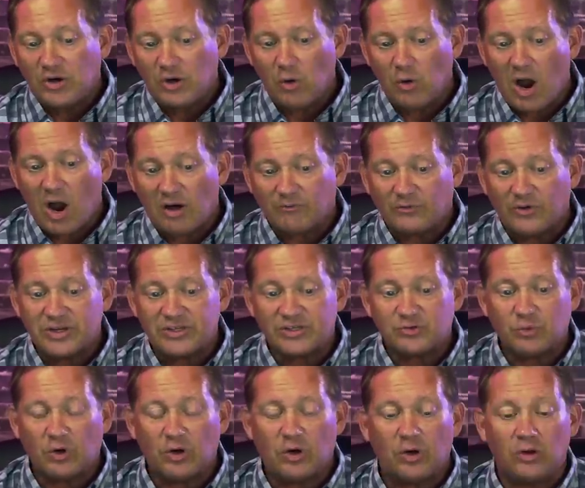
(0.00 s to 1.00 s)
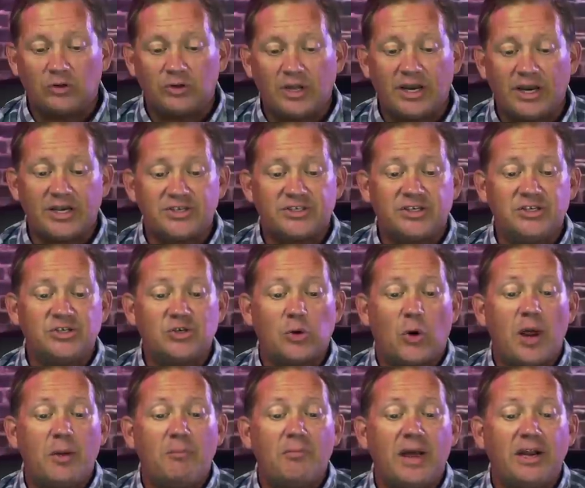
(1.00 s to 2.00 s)
Our new office will let us
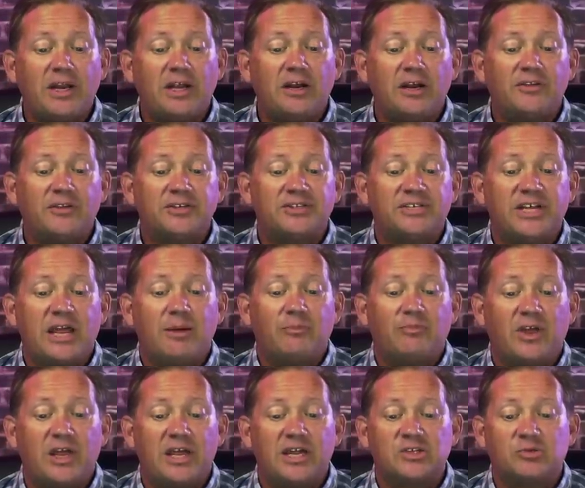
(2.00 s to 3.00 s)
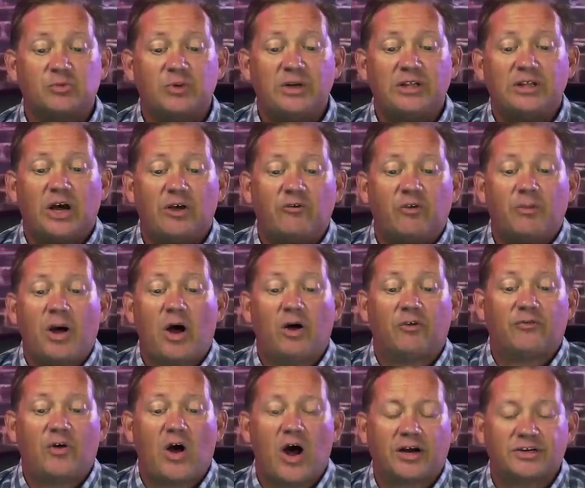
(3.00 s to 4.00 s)
enjoy many of the same things we love
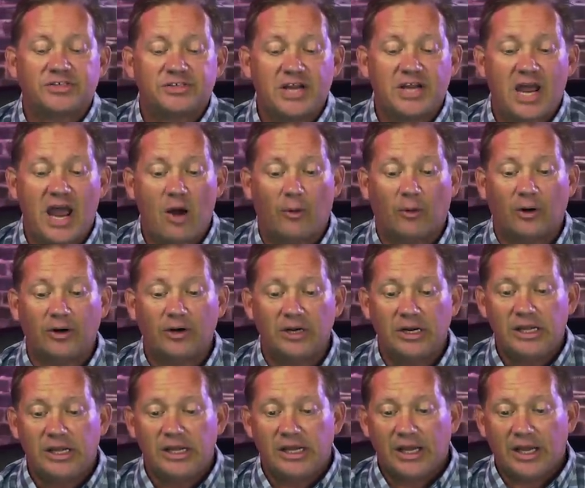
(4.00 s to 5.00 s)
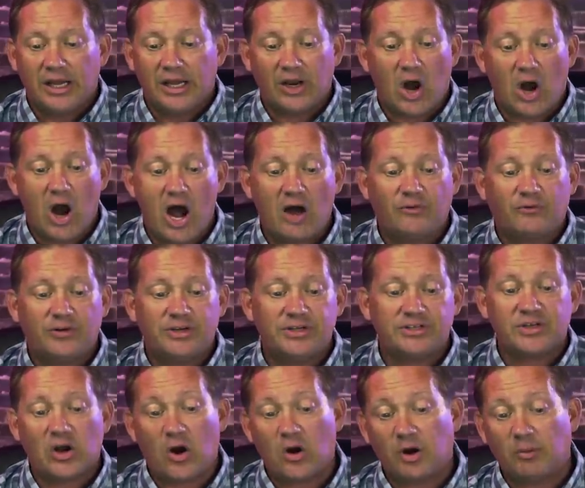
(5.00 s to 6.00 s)
about Fox Tower, an
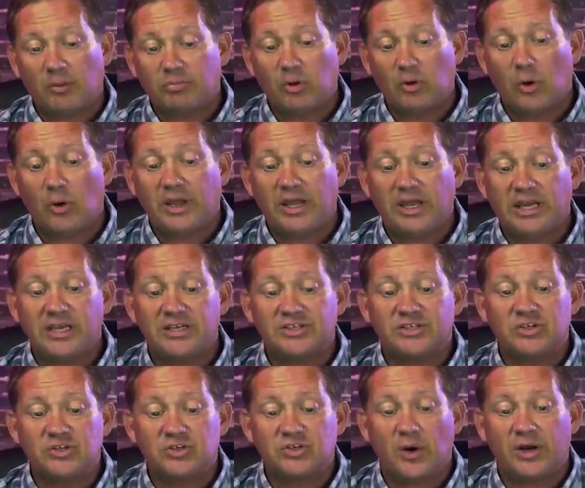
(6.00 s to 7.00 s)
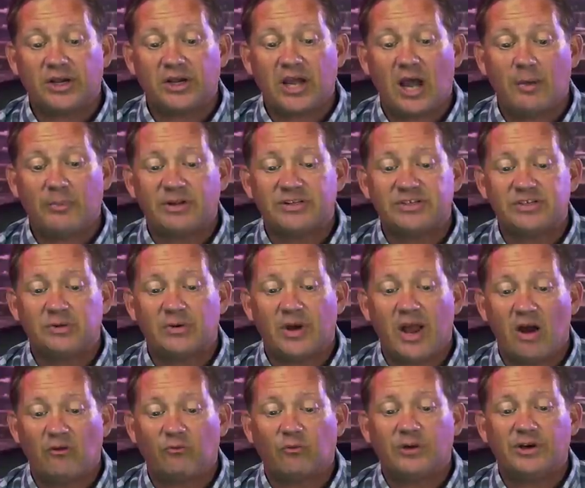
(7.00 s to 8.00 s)
office our employees enjoy coming
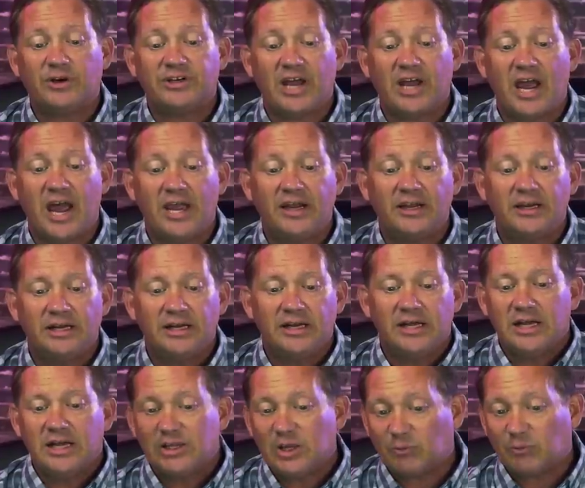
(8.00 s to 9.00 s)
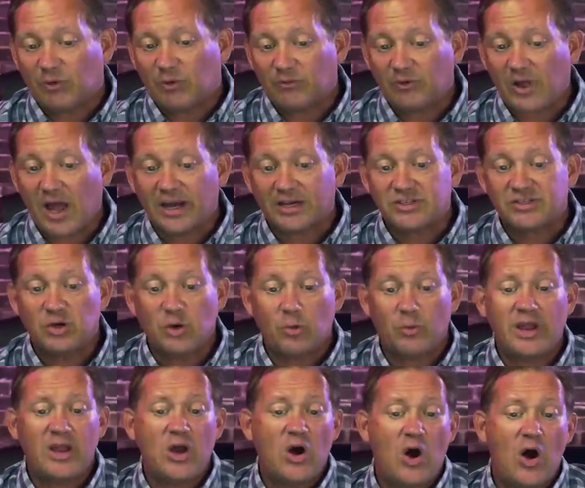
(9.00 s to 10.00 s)
to every day that reflects
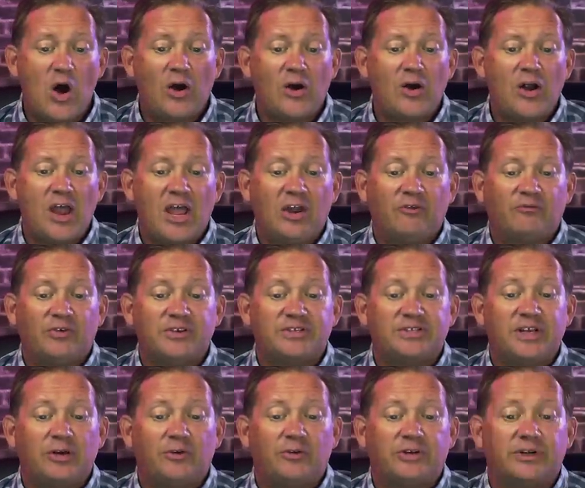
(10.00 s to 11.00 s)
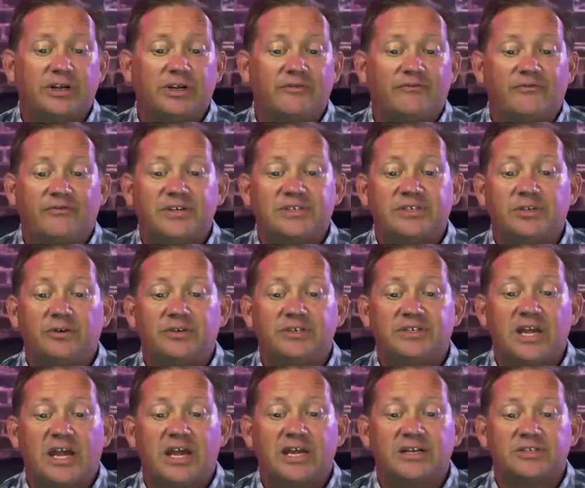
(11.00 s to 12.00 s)
who we are and
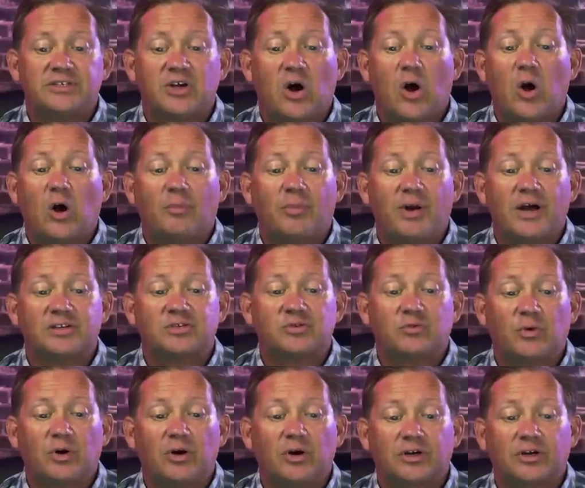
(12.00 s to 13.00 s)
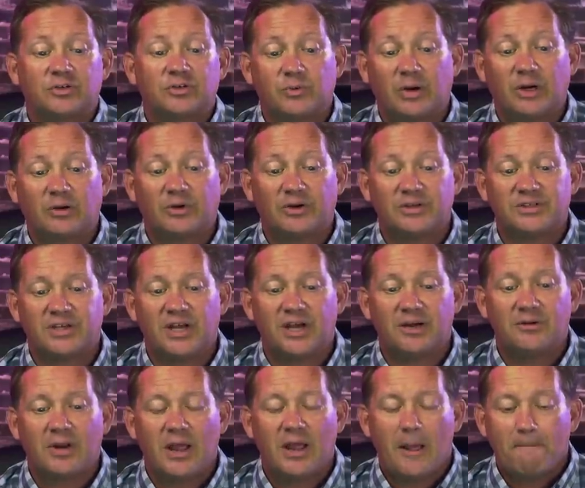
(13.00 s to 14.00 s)
facilitates our best work, Drinkword
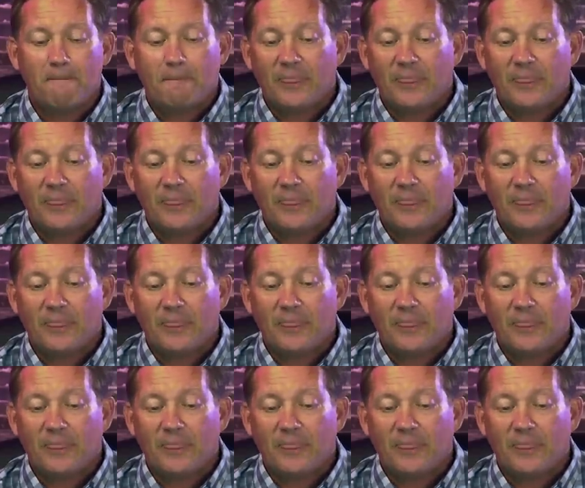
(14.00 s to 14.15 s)
said.